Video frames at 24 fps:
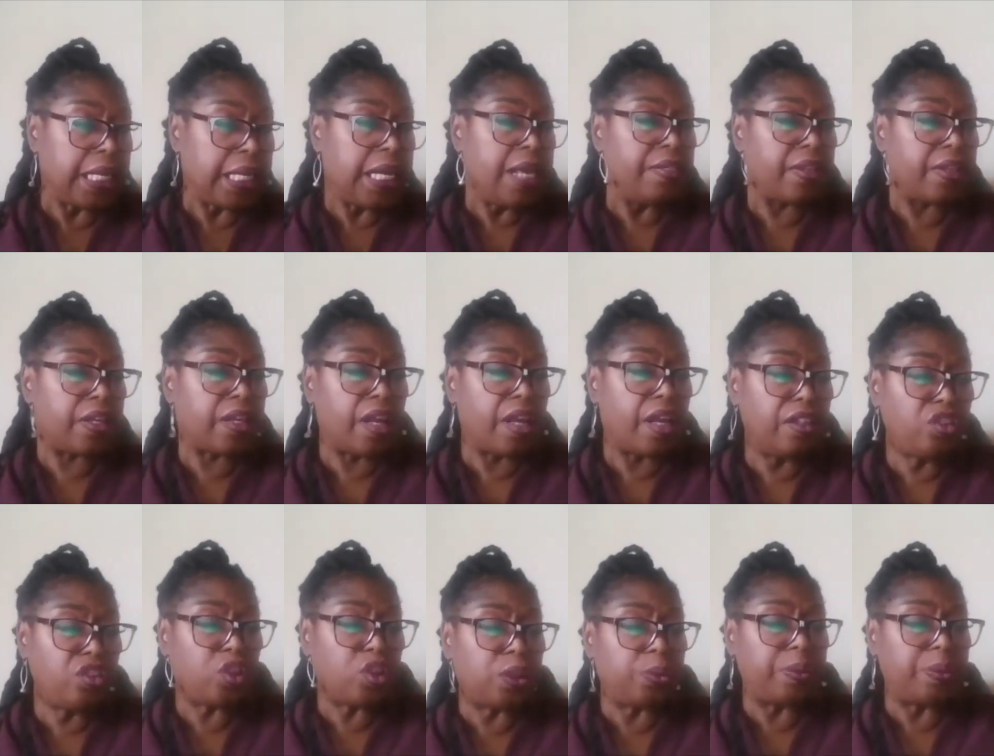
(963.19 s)
the
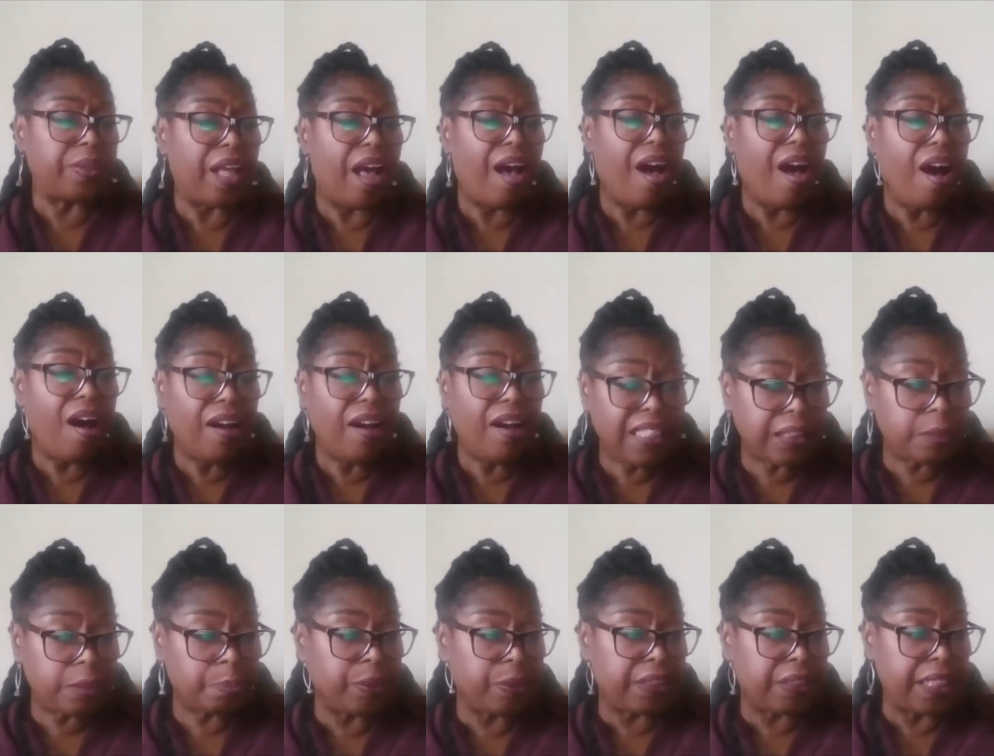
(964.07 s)
countries with the
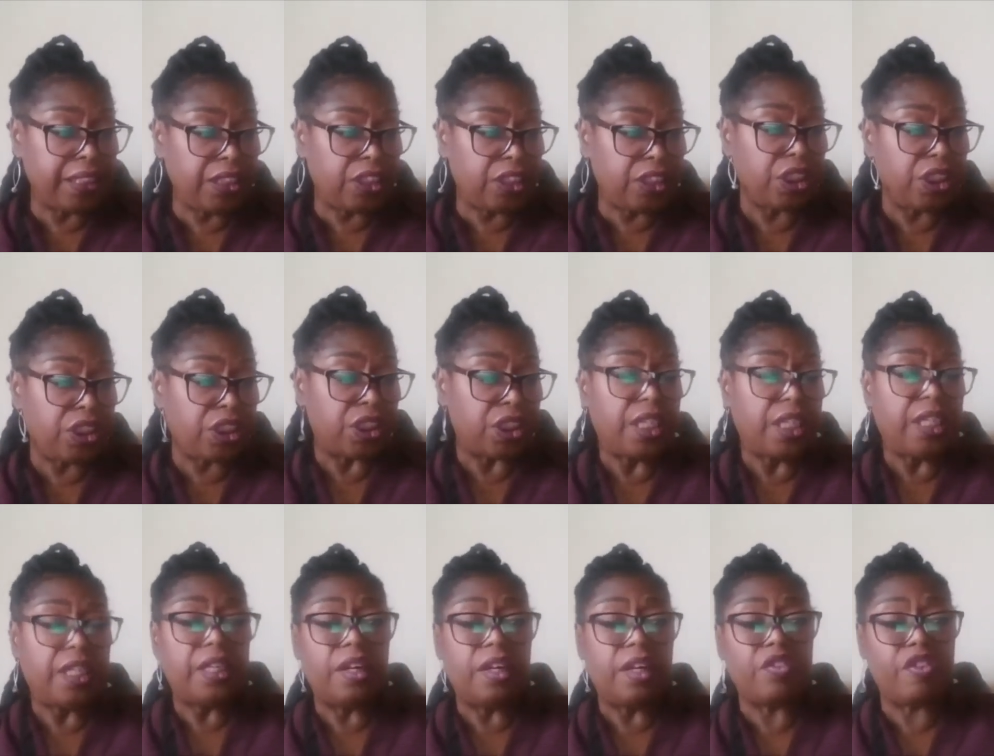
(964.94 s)
highest percentage
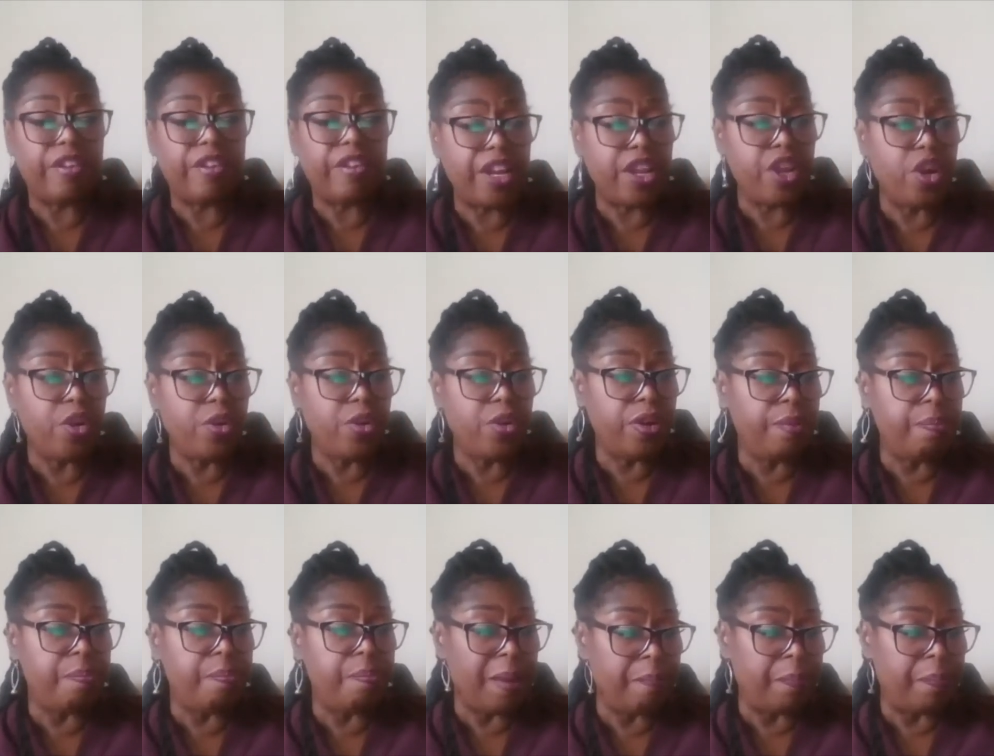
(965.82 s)
of credit union
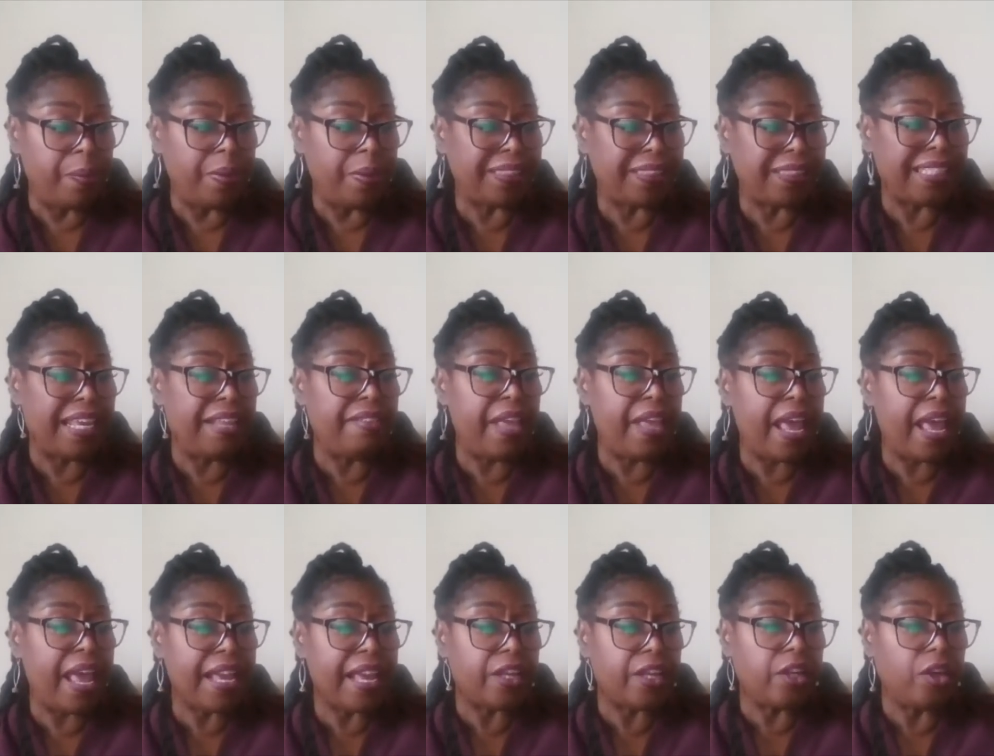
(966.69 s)
members in the
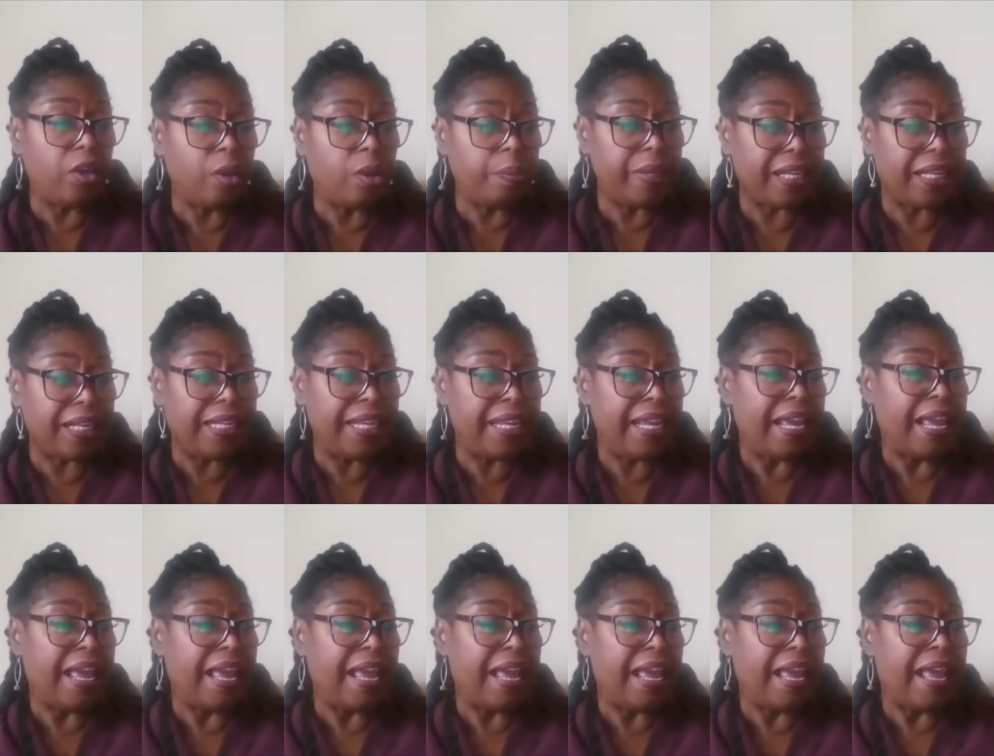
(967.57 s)
economically
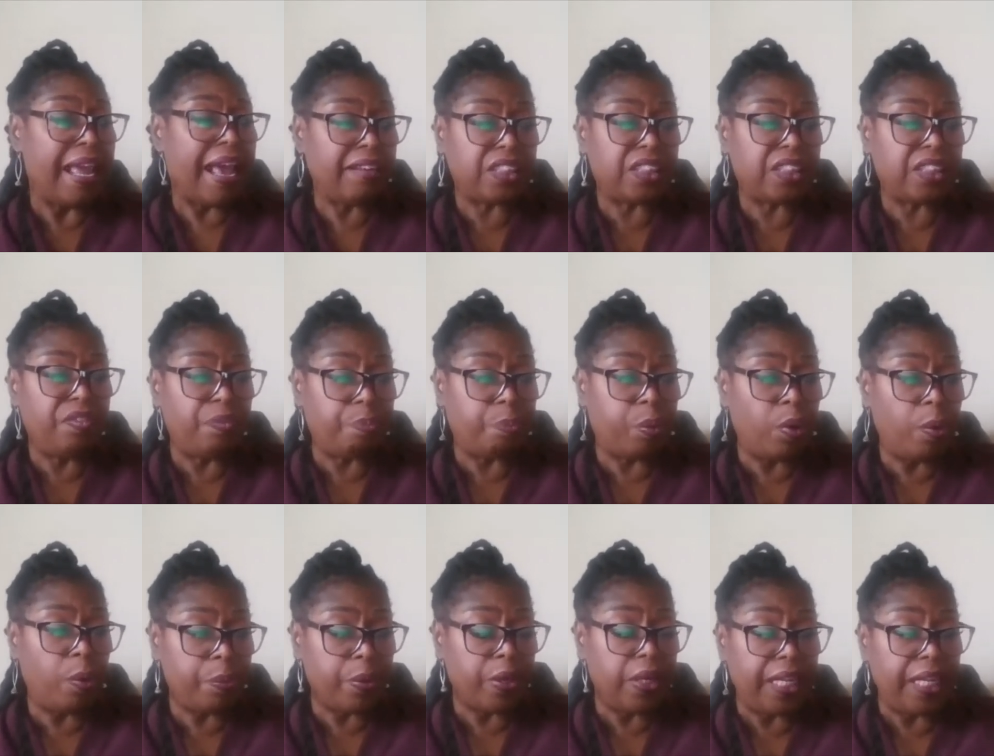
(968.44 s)
active
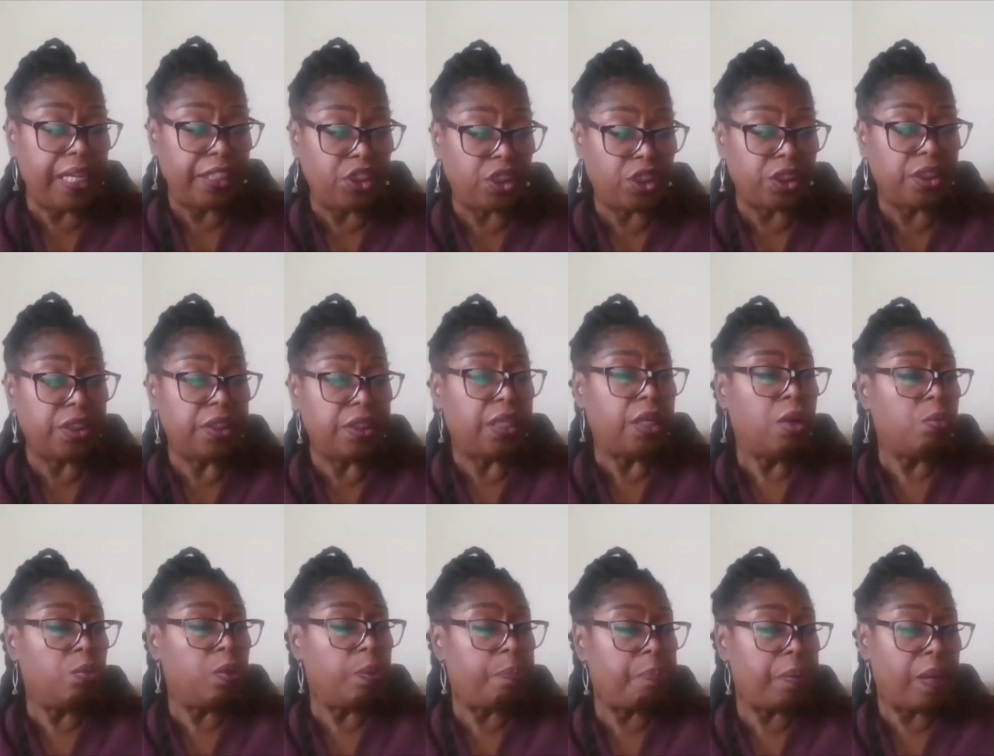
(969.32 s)
population
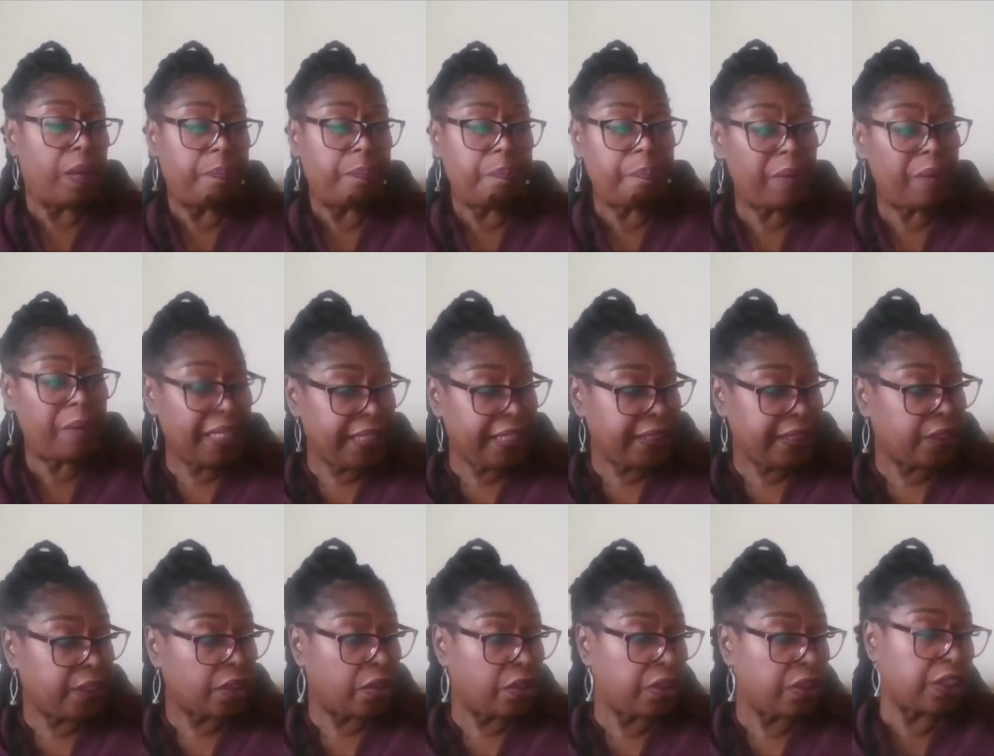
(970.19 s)
were
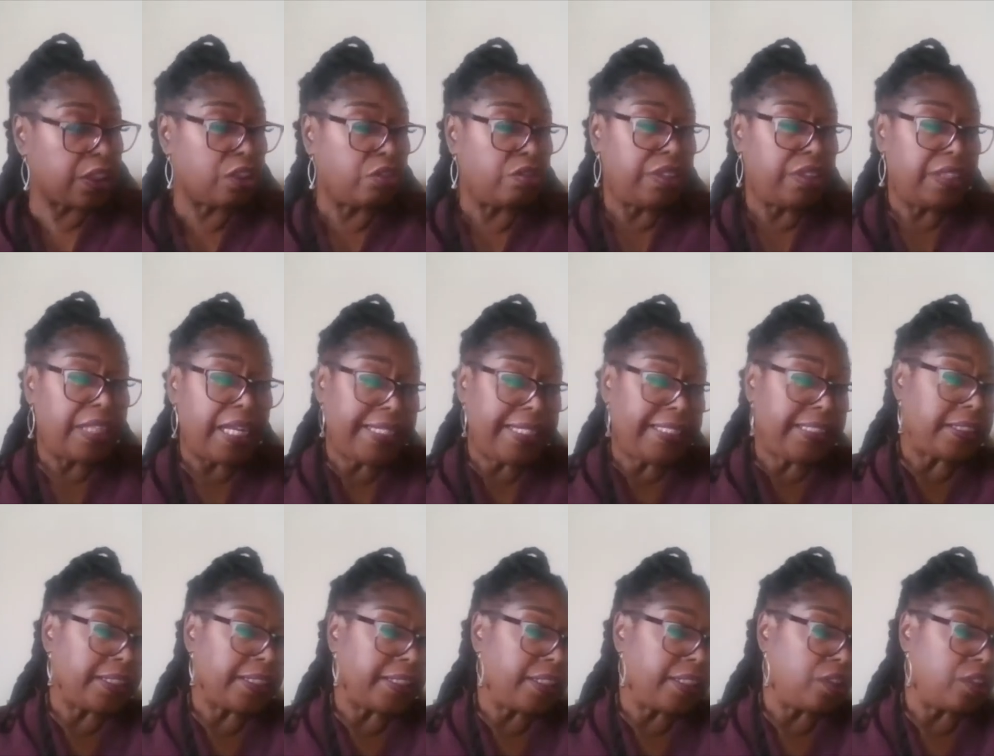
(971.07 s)
Barbados,
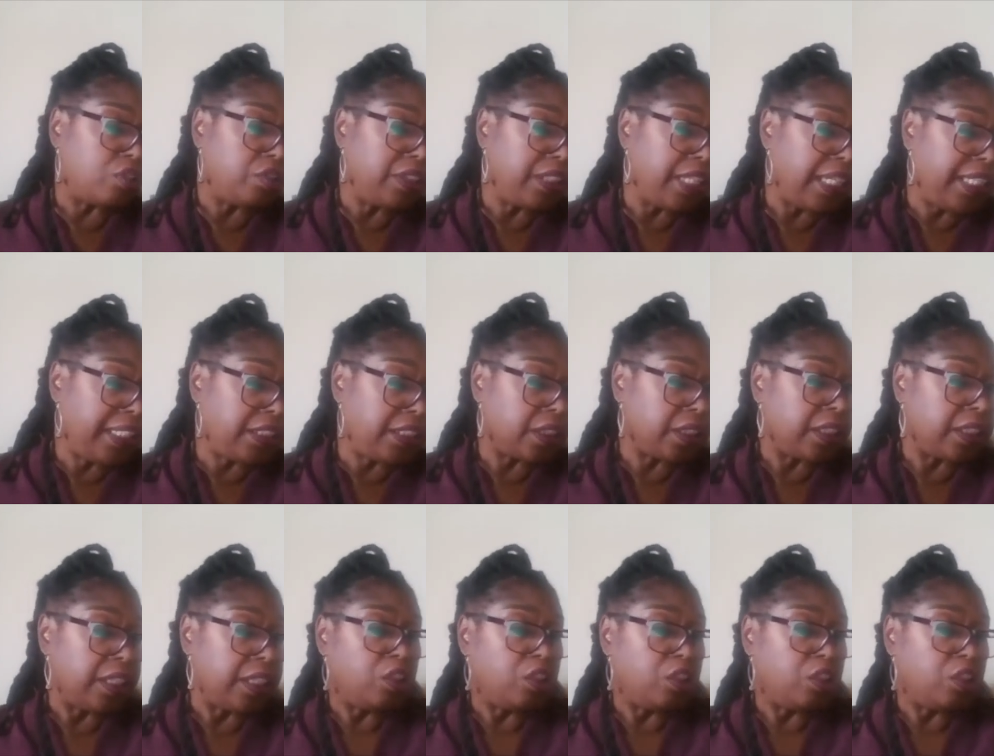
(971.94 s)
Grenada, Trinidad,